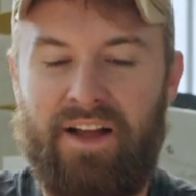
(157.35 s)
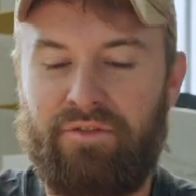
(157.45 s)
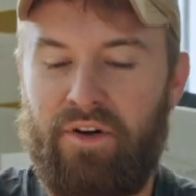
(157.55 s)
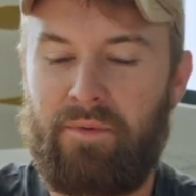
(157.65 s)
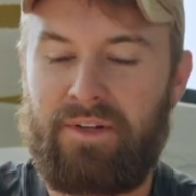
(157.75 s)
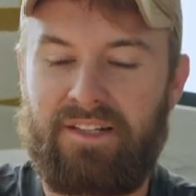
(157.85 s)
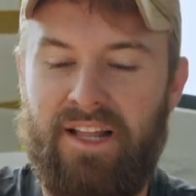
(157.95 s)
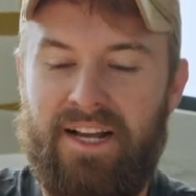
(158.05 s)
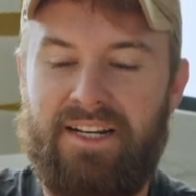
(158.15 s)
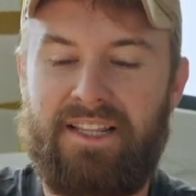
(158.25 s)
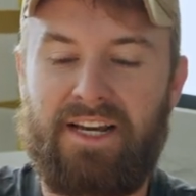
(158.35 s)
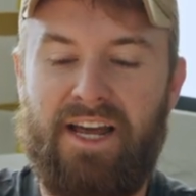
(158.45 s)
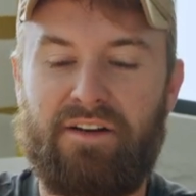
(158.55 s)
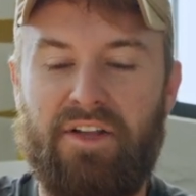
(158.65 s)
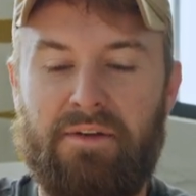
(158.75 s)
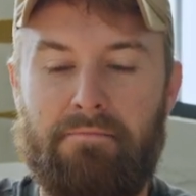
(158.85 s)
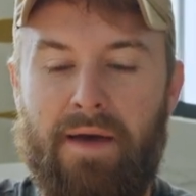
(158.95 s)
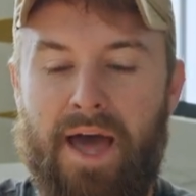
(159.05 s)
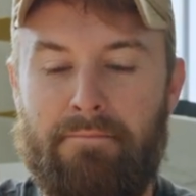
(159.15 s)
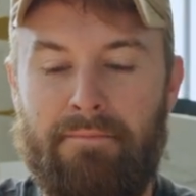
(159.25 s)
I've always liked the kind of like
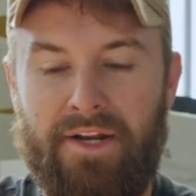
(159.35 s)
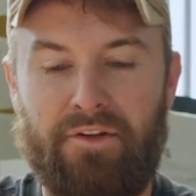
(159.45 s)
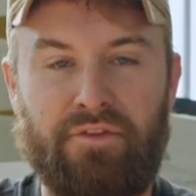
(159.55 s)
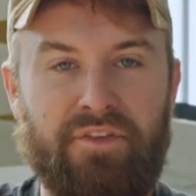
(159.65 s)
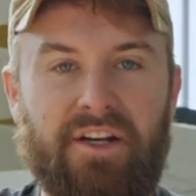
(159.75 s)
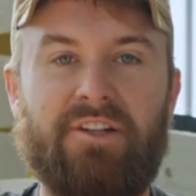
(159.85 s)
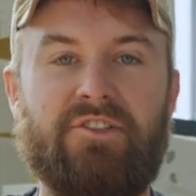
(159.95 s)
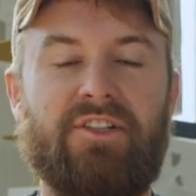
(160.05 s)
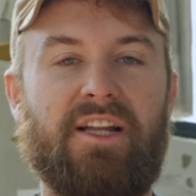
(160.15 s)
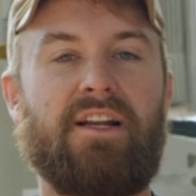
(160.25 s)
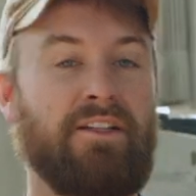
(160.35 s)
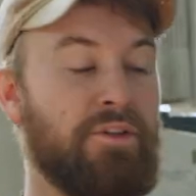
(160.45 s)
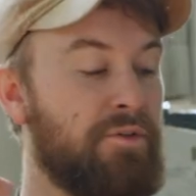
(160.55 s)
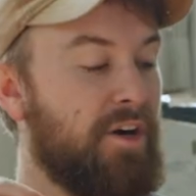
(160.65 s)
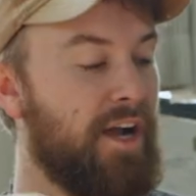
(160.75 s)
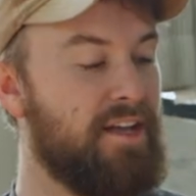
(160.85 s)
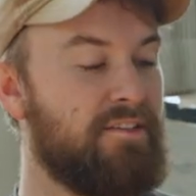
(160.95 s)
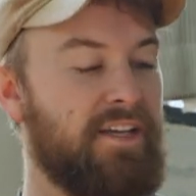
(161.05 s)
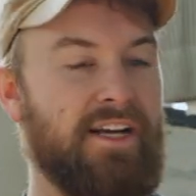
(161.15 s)
matte metal finish that the Lunar has,